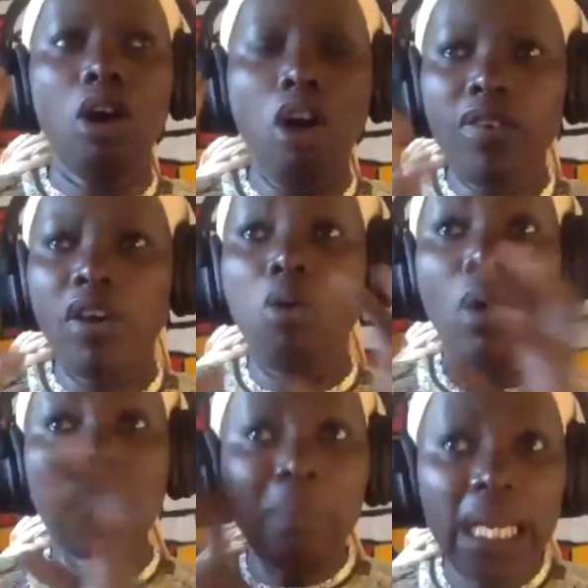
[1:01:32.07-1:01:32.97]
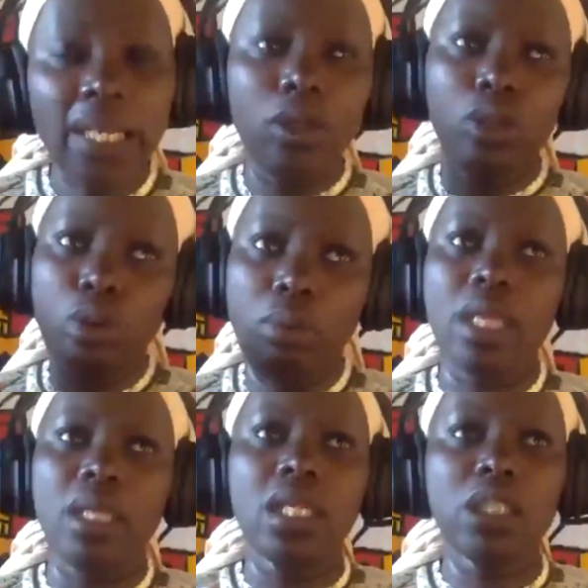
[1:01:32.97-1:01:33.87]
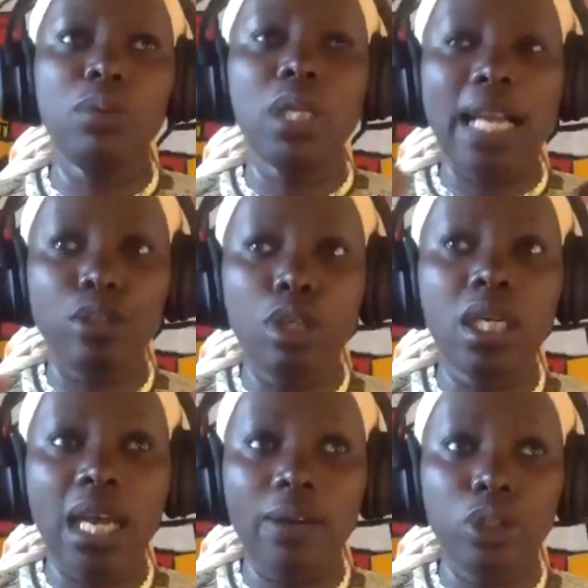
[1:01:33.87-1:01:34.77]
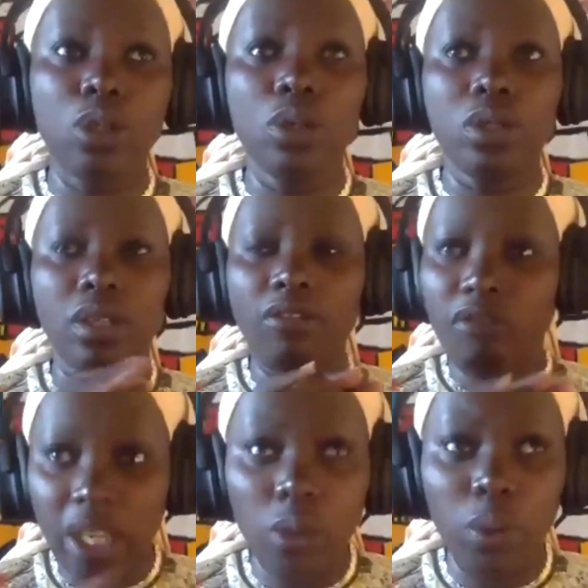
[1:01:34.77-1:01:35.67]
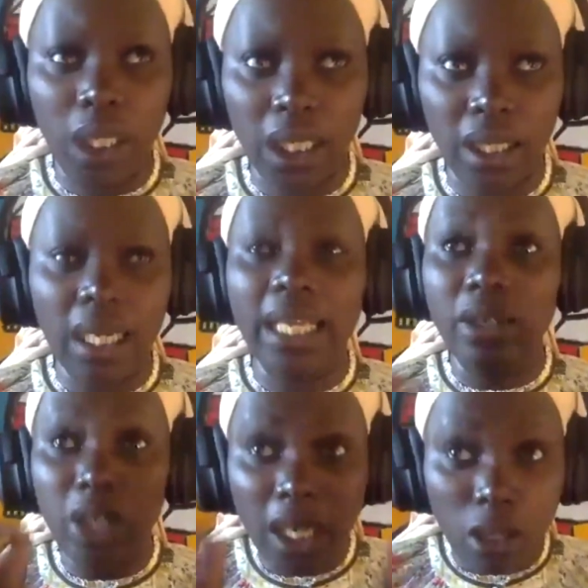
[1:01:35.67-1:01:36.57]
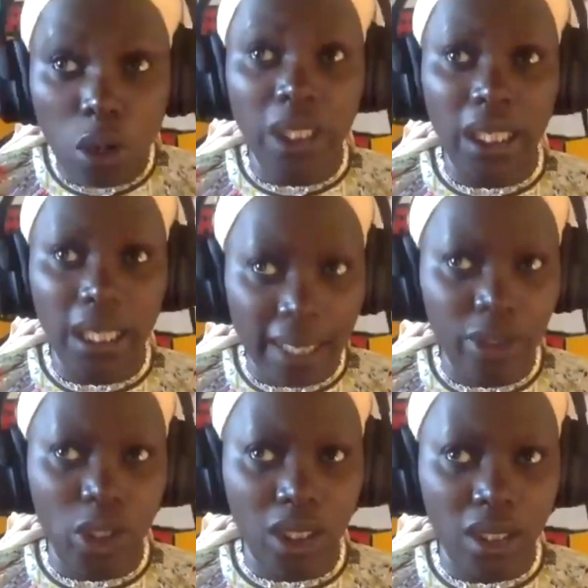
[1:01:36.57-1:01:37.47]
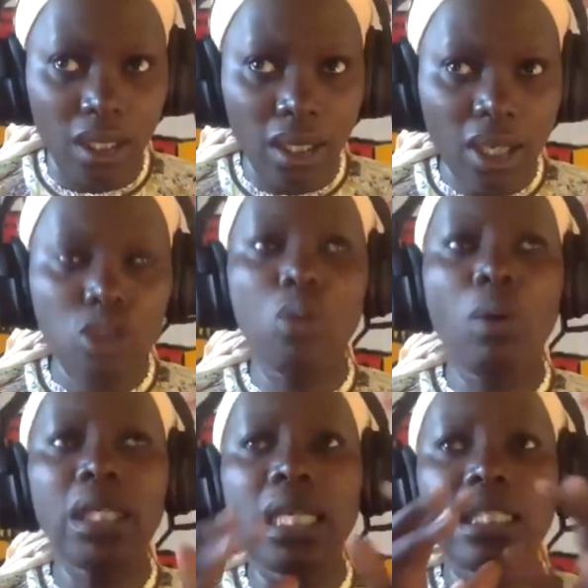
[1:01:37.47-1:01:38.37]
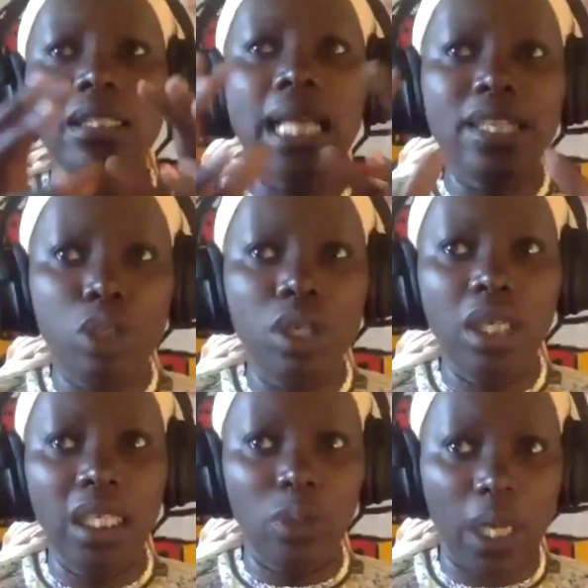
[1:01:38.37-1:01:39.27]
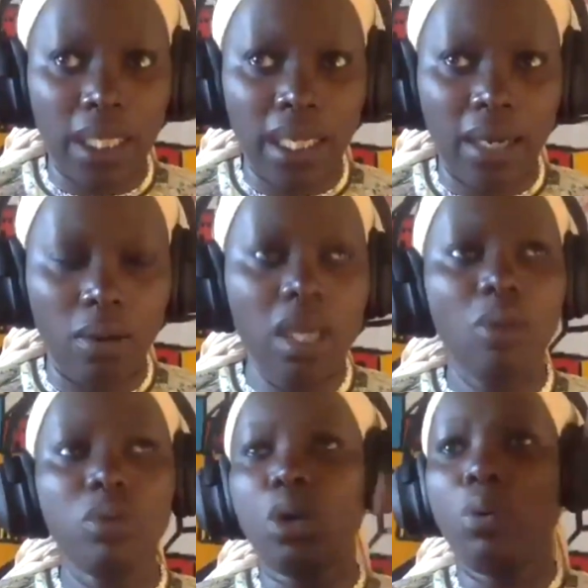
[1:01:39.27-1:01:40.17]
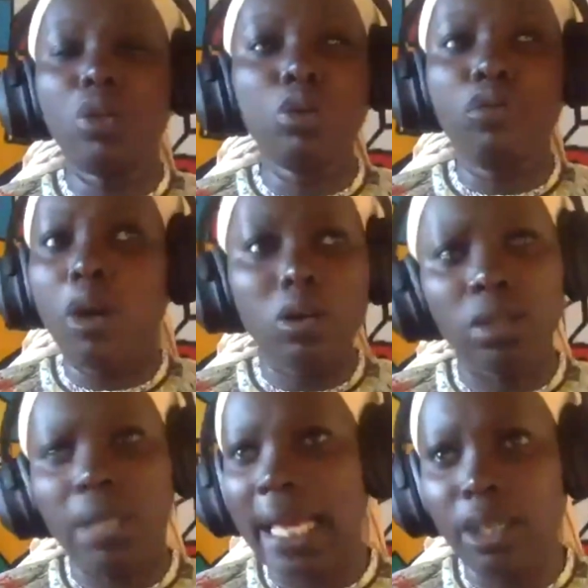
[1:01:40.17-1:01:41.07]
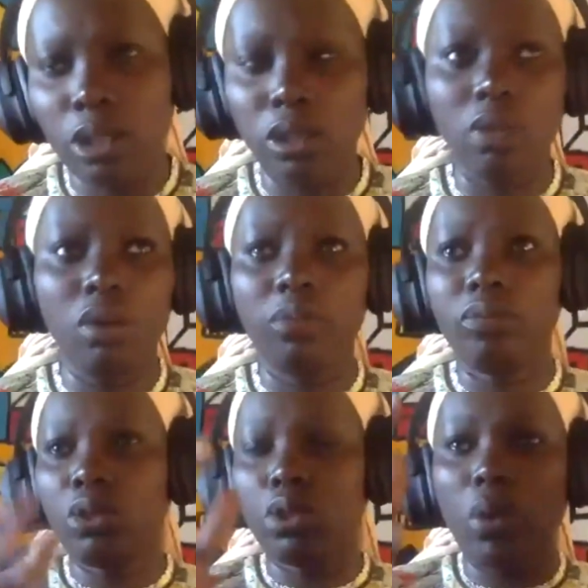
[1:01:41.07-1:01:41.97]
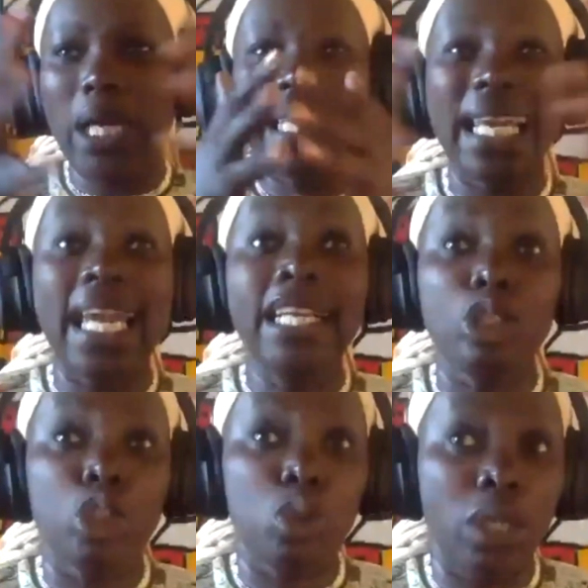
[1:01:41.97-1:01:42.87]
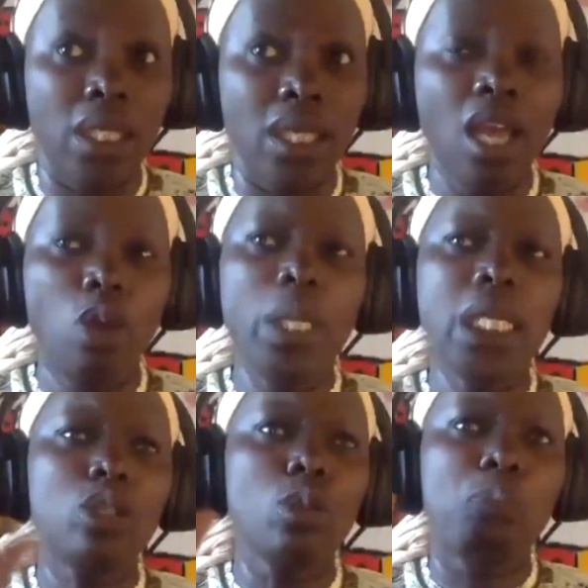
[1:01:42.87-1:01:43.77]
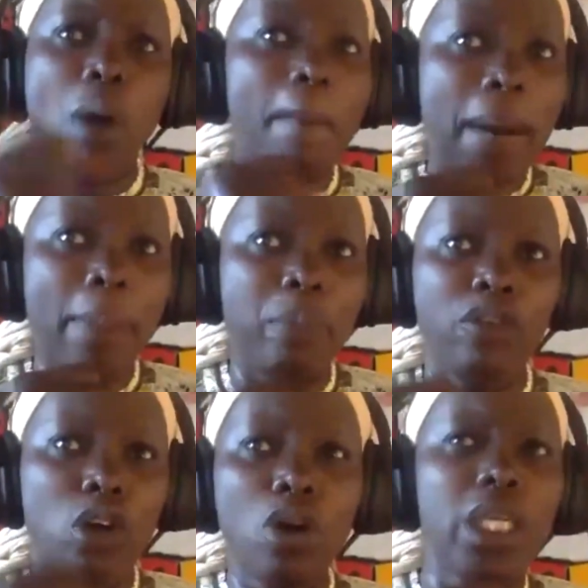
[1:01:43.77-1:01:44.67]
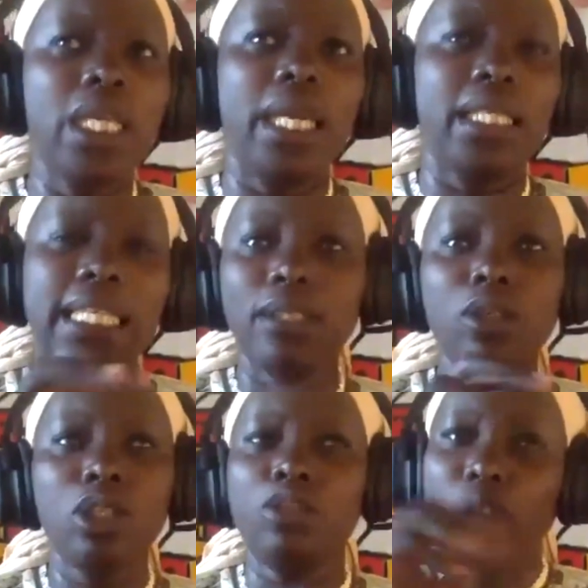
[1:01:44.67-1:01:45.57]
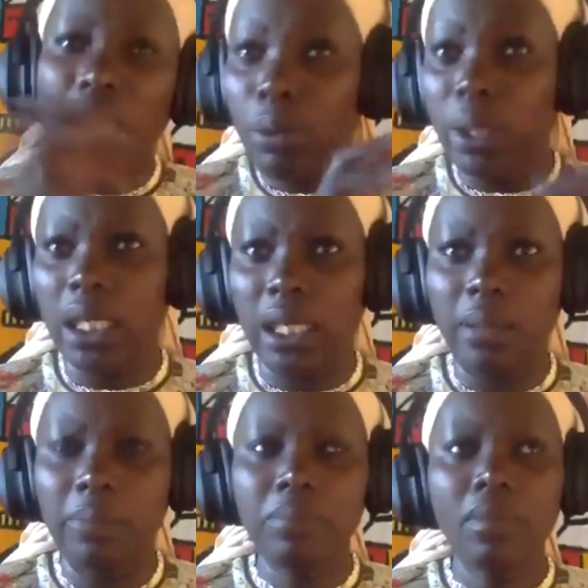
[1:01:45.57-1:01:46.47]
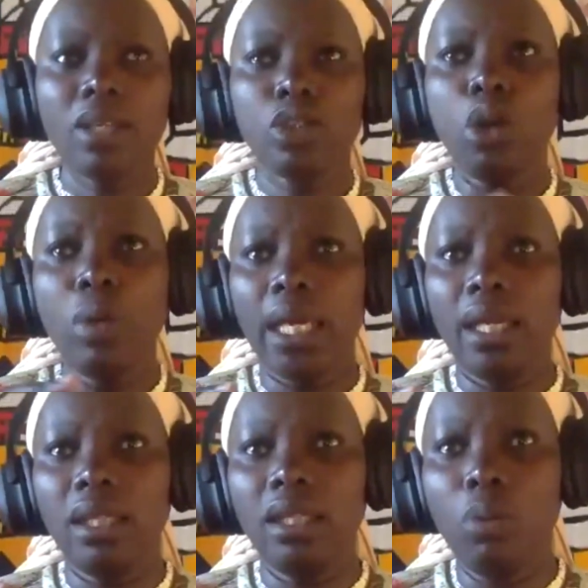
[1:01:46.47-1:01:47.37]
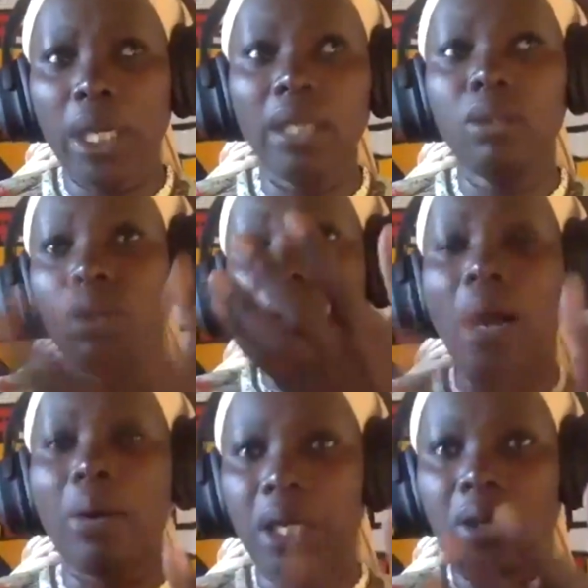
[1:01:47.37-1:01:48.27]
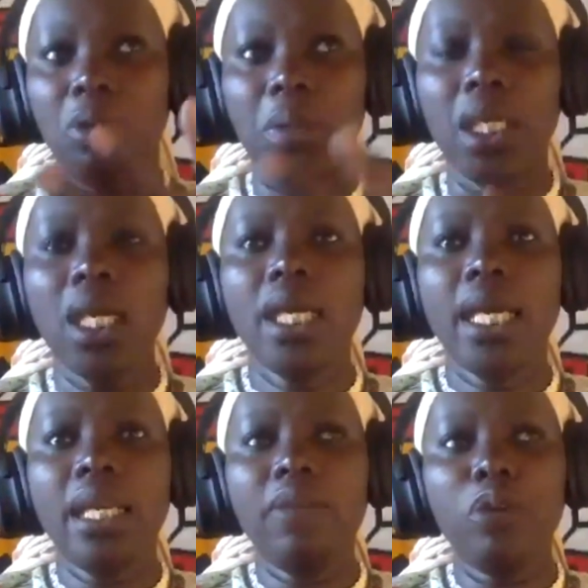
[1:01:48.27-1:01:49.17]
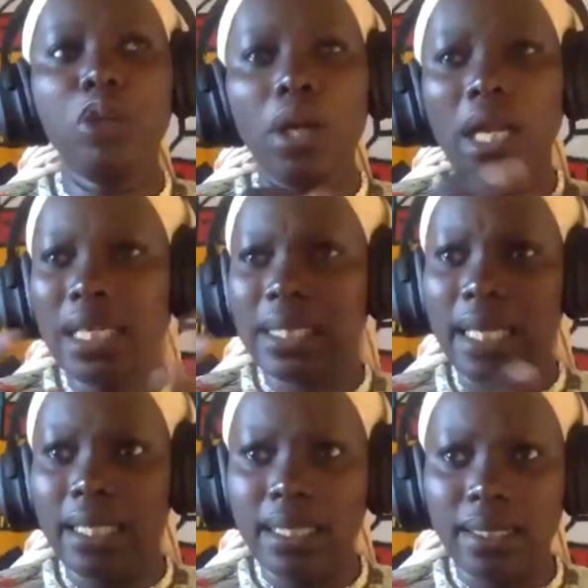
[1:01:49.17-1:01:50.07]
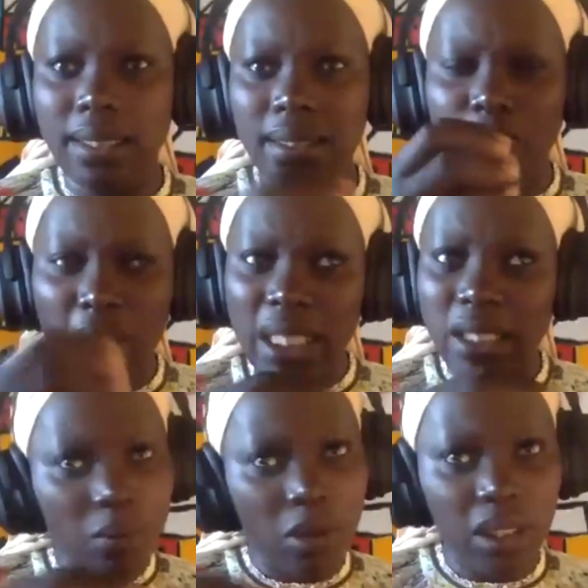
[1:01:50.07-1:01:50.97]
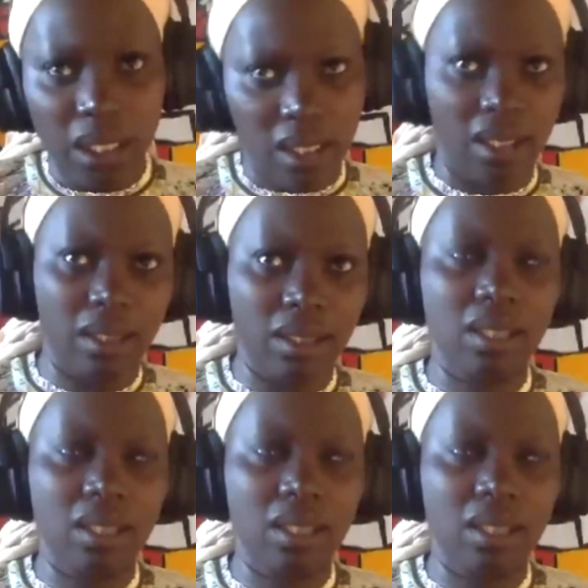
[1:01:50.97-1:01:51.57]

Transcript: over 1 million or 2 million girls will actually learn how to code very quickly, like real coding languages. So what does Nigeria need right now? So we do focus on agriculture. So what are the industries we need to pump up with coding and technology very quickly so we can grow our economy. And if we don't understand this very small details,